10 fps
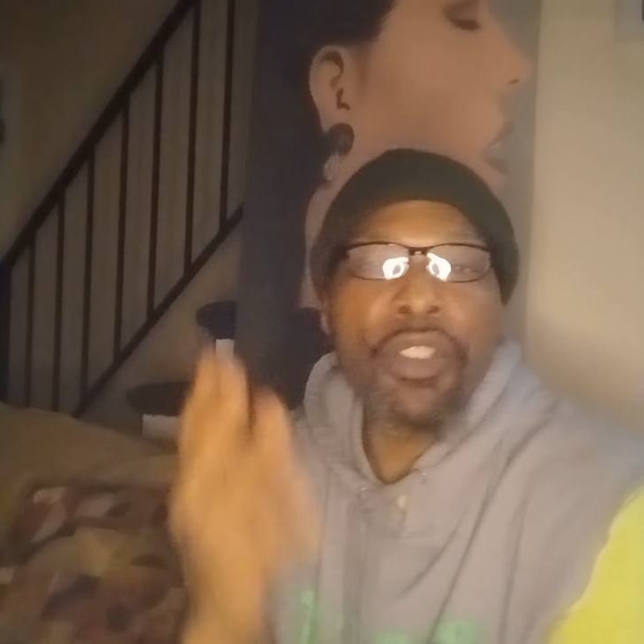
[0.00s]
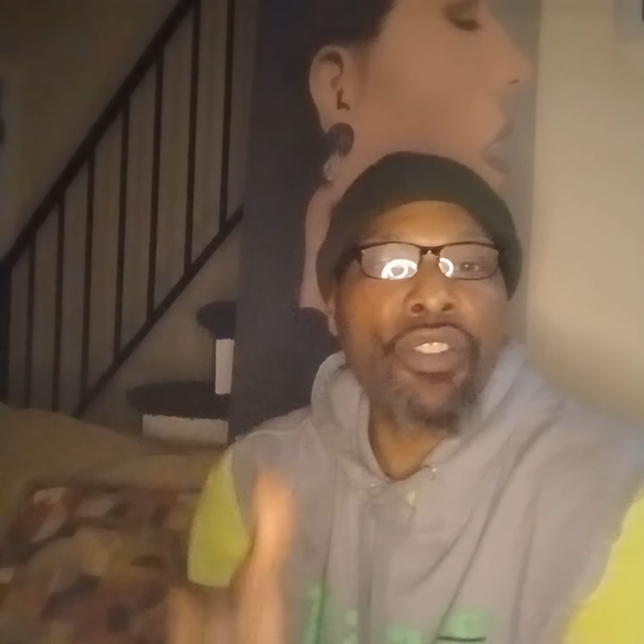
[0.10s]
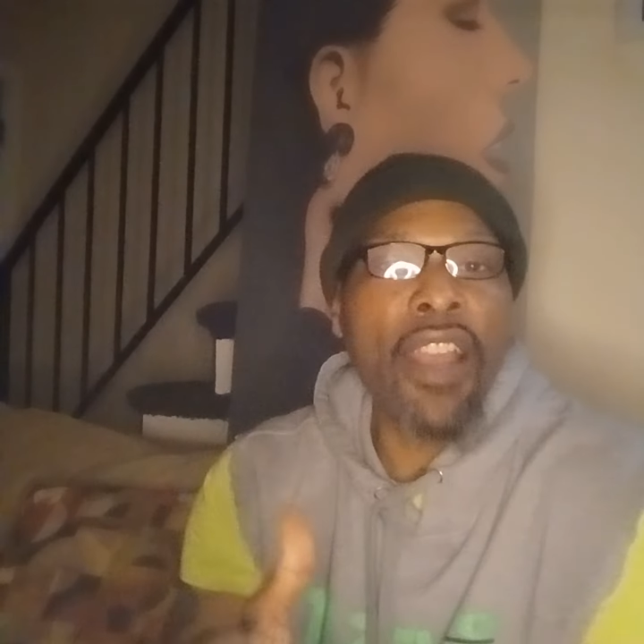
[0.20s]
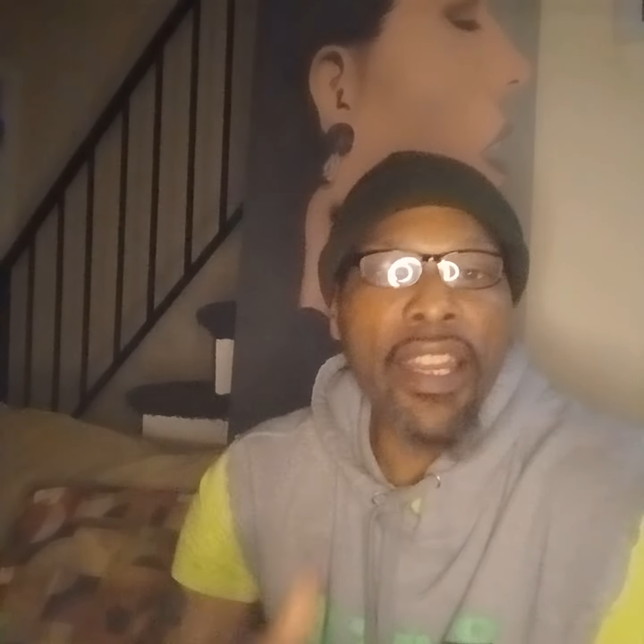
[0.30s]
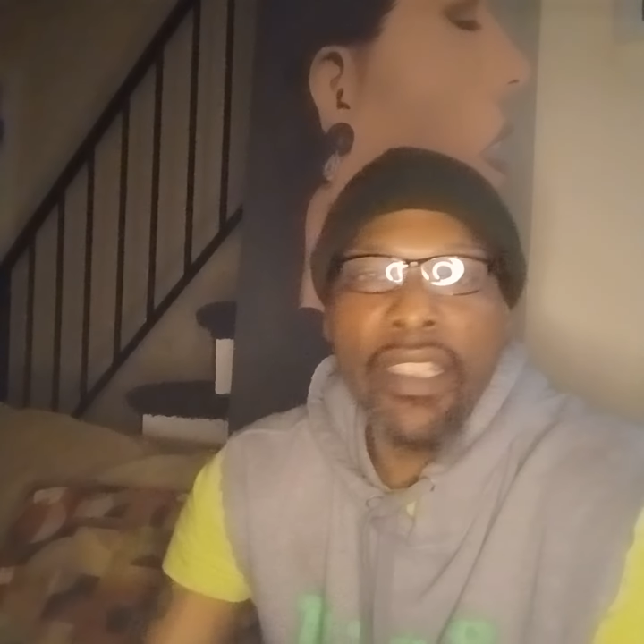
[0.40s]

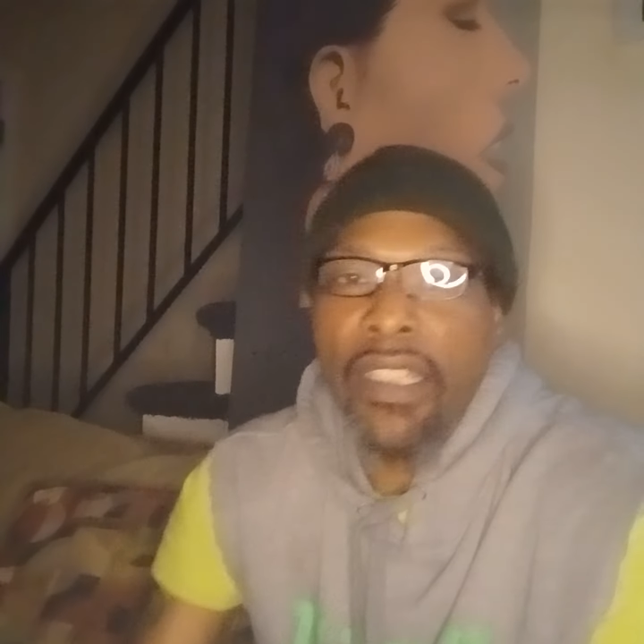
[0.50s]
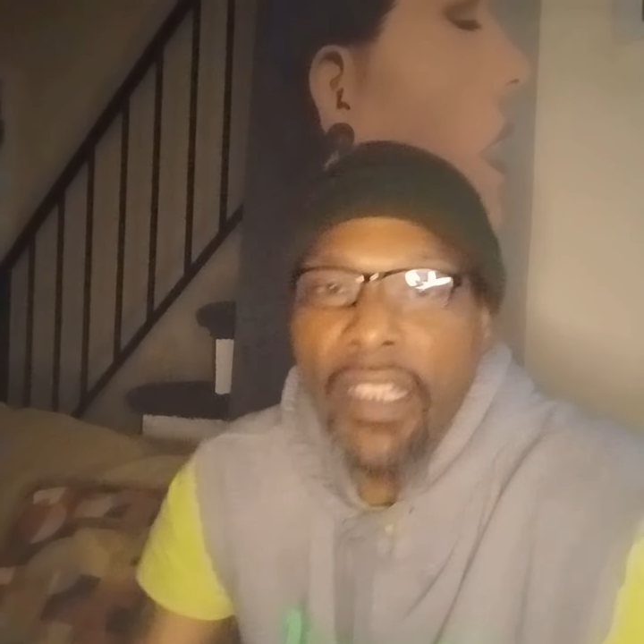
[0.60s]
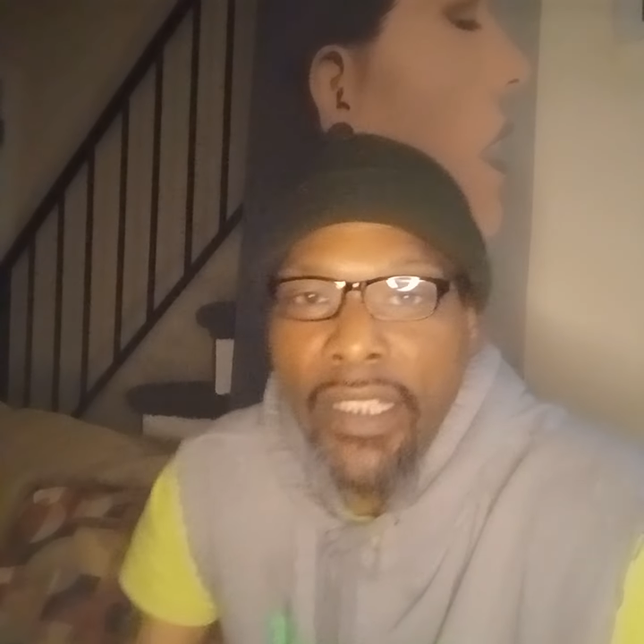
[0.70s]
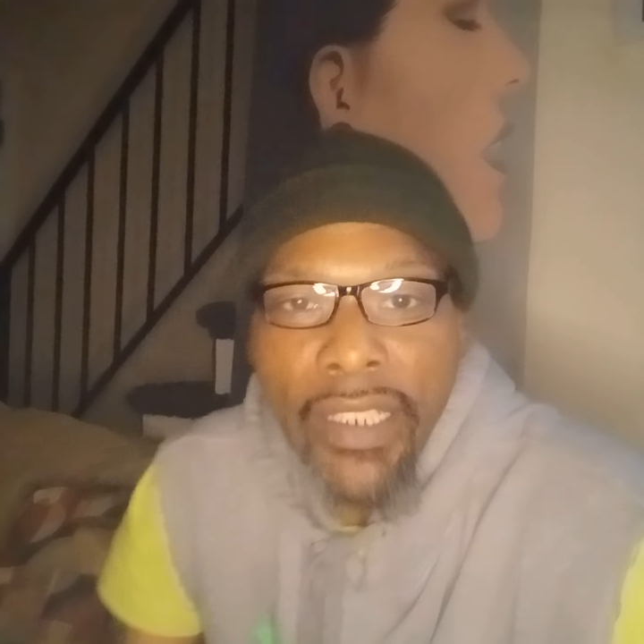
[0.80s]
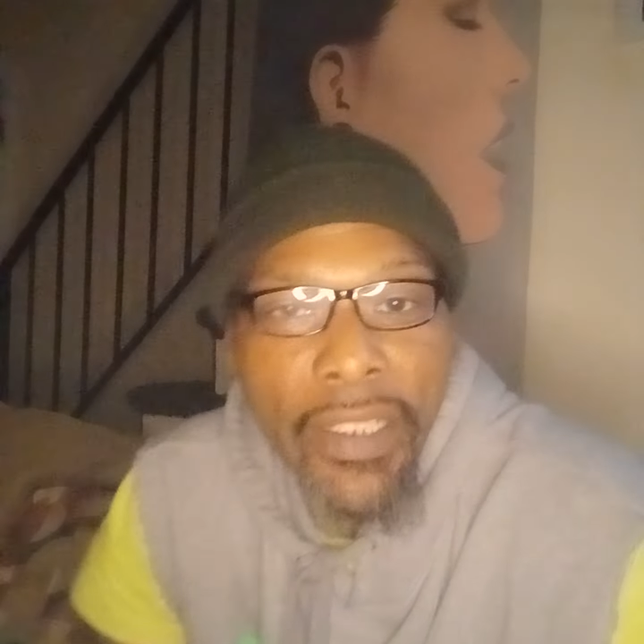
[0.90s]
tried to
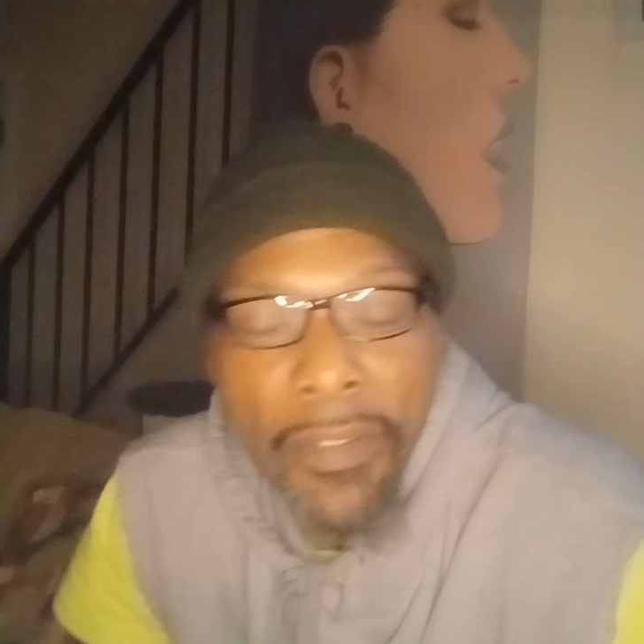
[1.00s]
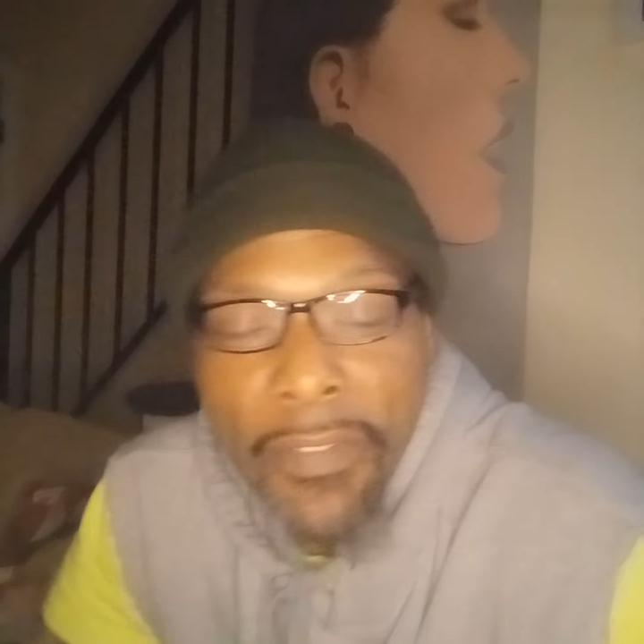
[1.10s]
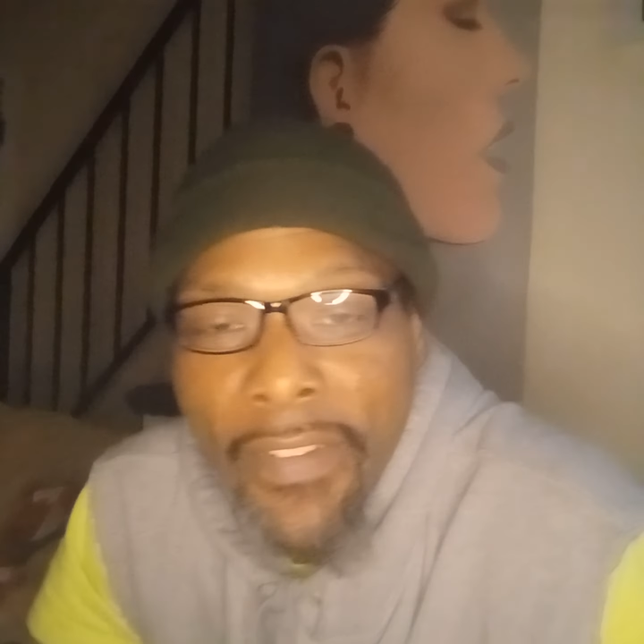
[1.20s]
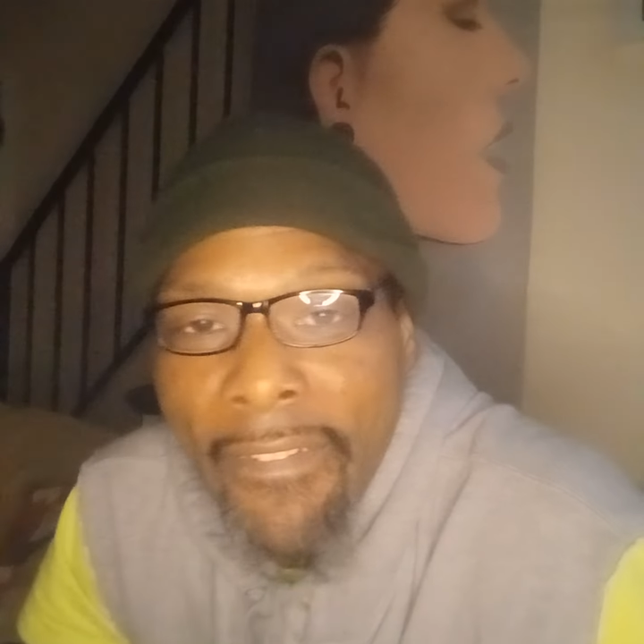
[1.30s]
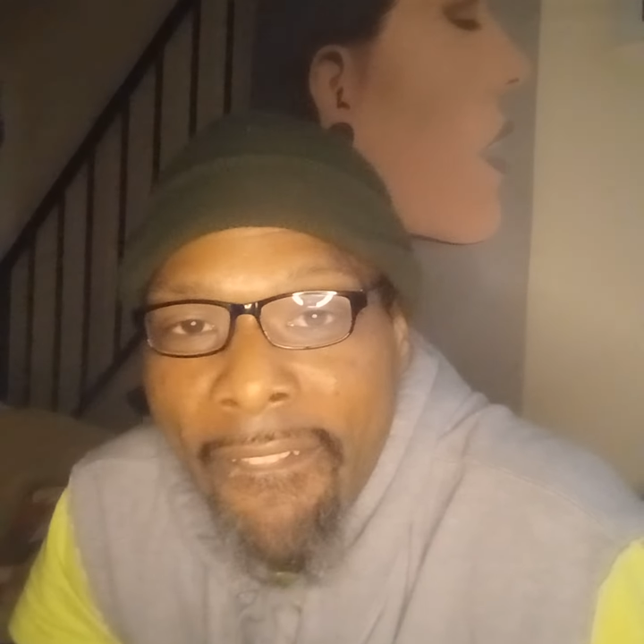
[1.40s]
get in,
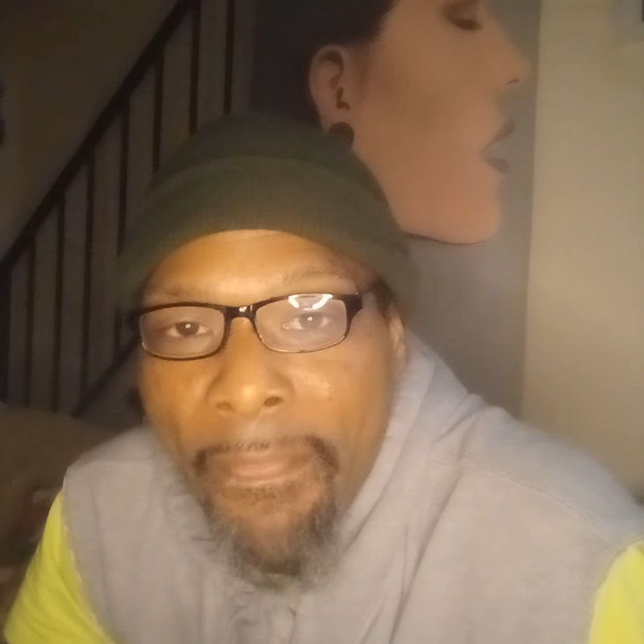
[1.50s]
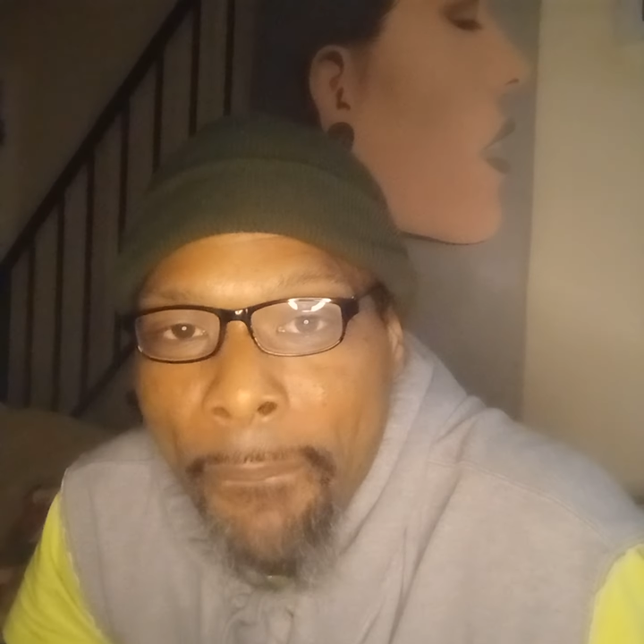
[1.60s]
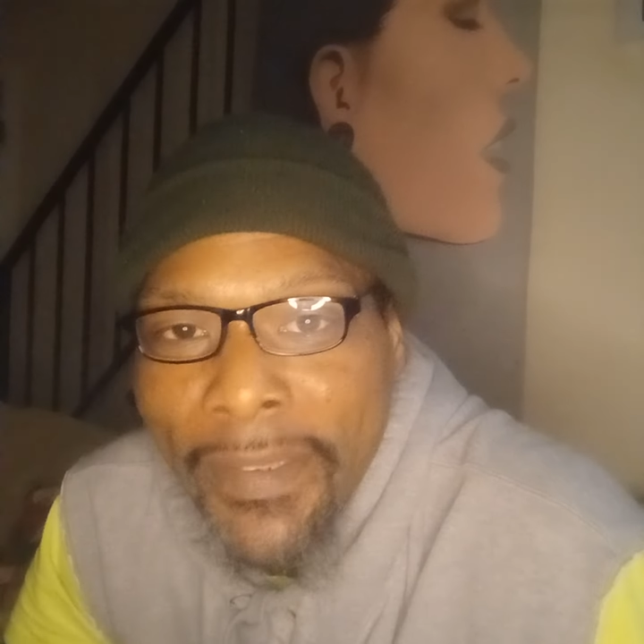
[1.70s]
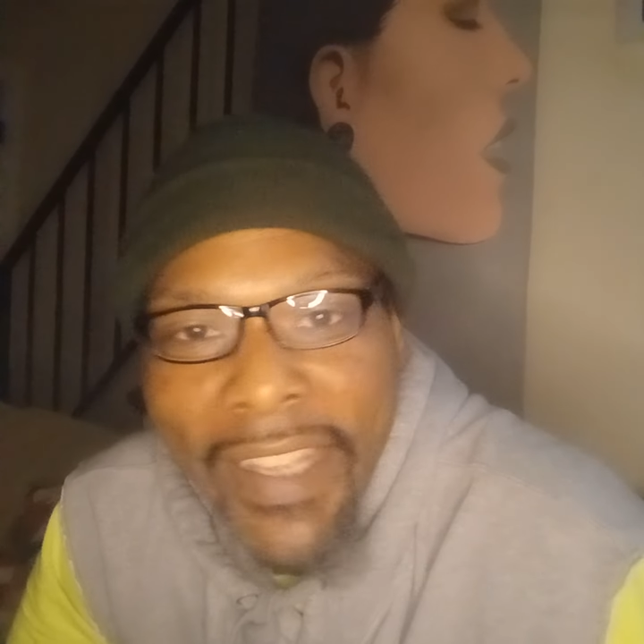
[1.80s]
but